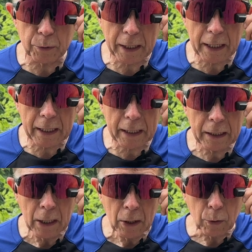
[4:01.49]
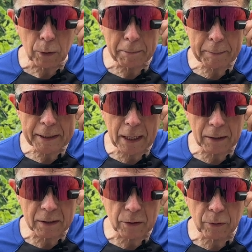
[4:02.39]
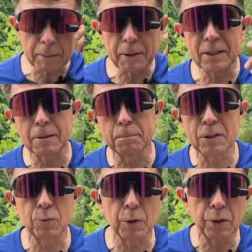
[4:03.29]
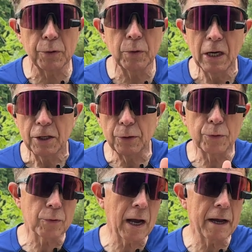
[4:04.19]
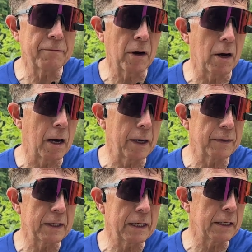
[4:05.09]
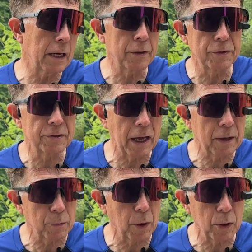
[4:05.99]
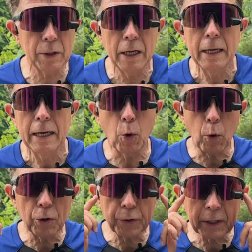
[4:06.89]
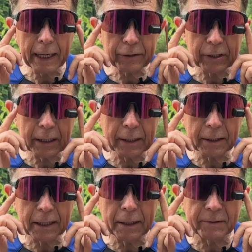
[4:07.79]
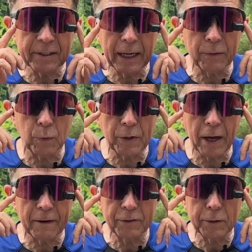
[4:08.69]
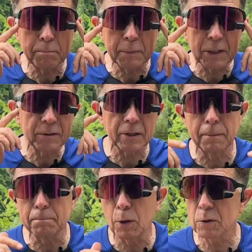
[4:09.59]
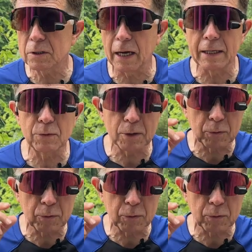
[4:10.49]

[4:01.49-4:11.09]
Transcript: UK or maybe down in the Caribbean, someplace where you drive on the other side of the road. Or you could actually get it set where you have mirrors on both sides, which